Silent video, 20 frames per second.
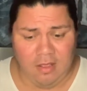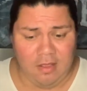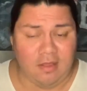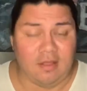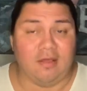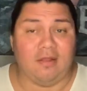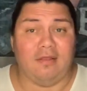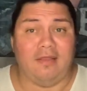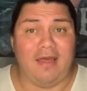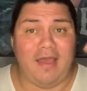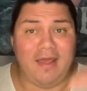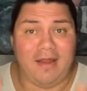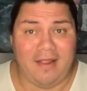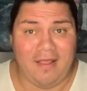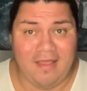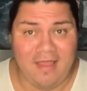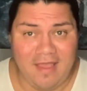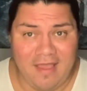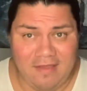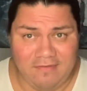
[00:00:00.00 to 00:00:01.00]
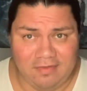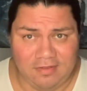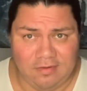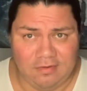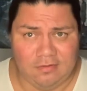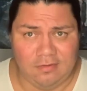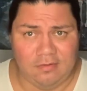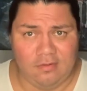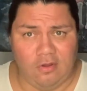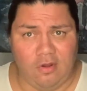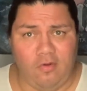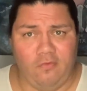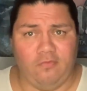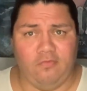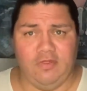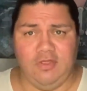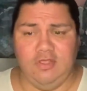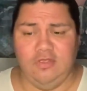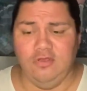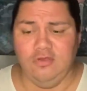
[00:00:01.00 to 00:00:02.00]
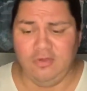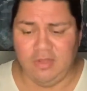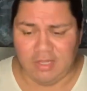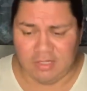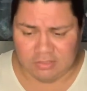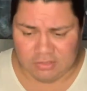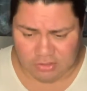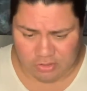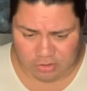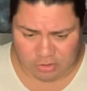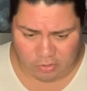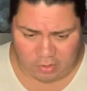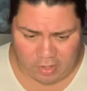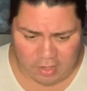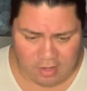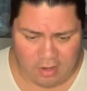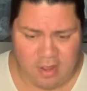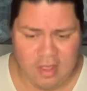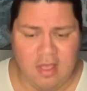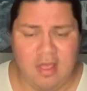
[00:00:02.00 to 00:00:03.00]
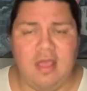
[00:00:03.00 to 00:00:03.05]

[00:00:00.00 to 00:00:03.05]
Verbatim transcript: Glad I have it. Hopefully you get to enjoy it.